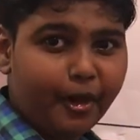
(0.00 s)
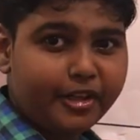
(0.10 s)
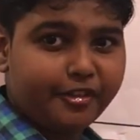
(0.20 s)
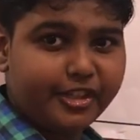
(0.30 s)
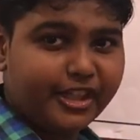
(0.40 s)

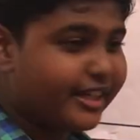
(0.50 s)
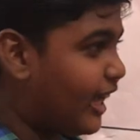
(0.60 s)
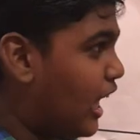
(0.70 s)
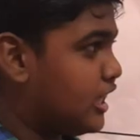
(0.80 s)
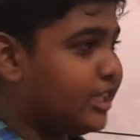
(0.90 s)
out here
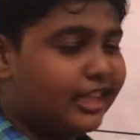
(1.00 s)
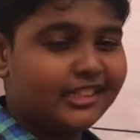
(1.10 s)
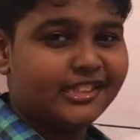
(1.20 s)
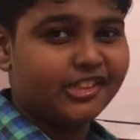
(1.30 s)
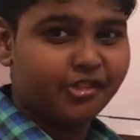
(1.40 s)
as
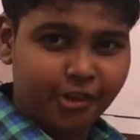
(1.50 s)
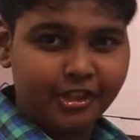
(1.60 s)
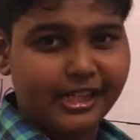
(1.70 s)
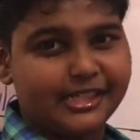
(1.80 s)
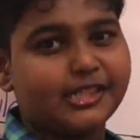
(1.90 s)
it's, you know
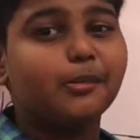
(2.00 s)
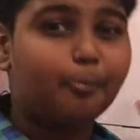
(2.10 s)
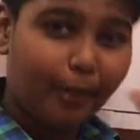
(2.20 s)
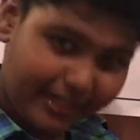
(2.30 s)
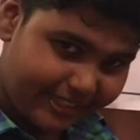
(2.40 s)
that it's a
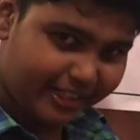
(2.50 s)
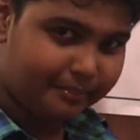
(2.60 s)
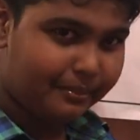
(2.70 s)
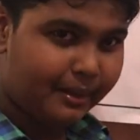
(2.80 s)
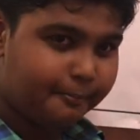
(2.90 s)
political
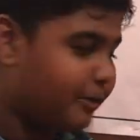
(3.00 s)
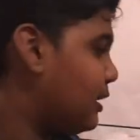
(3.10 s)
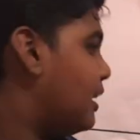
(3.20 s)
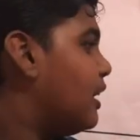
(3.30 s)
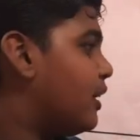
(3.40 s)
map,
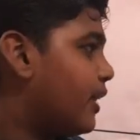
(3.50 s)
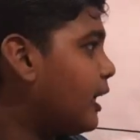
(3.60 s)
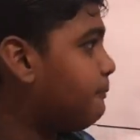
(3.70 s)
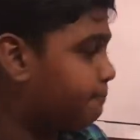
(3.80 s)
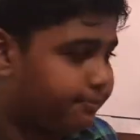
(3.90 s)

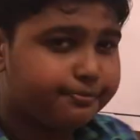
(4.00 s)
right?